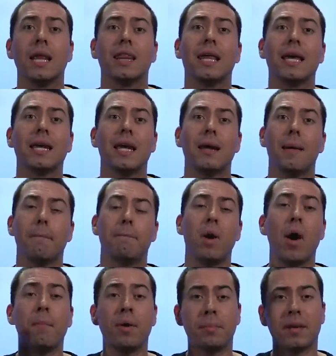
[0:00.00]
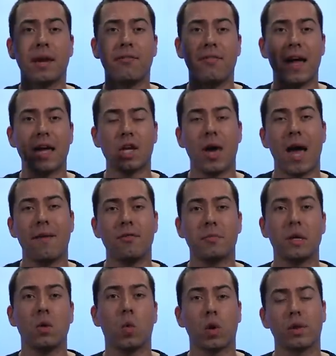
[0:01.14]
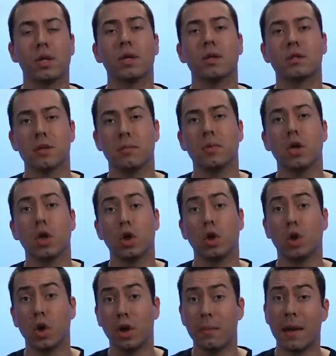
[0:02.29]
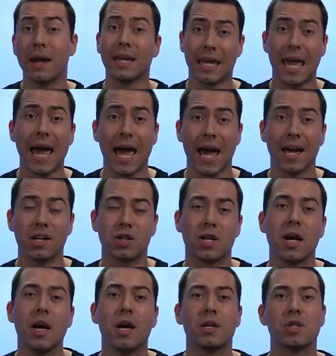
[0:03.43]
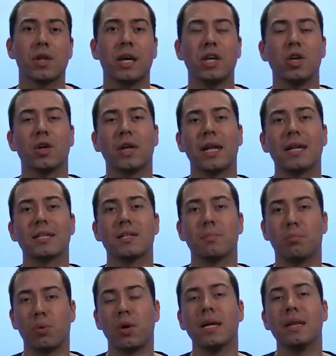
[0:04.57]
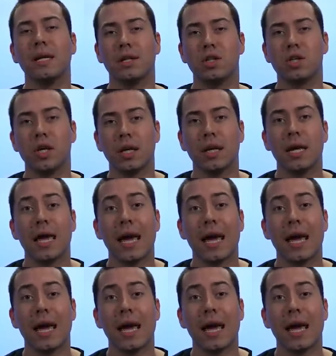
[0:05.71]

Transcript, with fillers: then bump up that value, have it be worth some good amount of cash so that you're getting some pretty legit